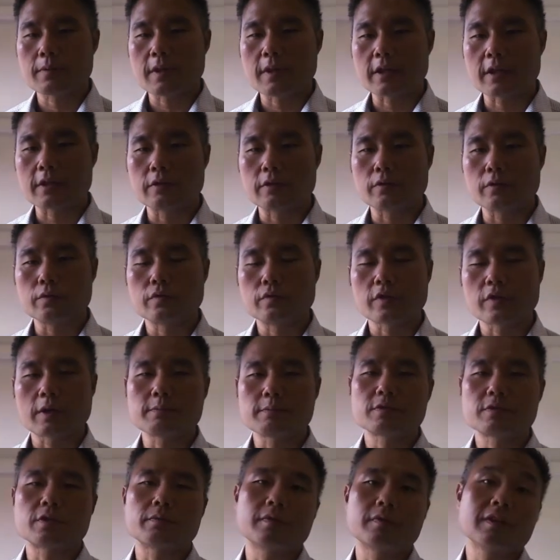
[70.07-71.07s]
and you've come
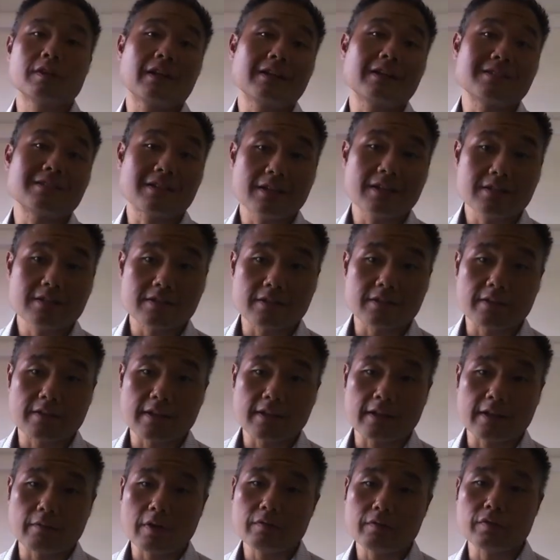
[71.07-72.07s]
to the realization
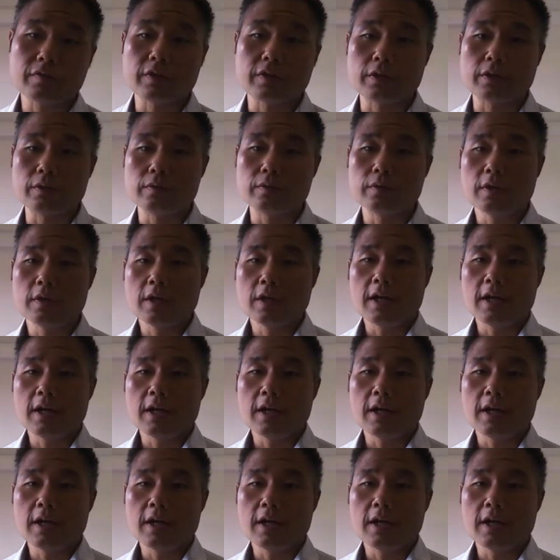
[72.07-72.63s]
that revenue,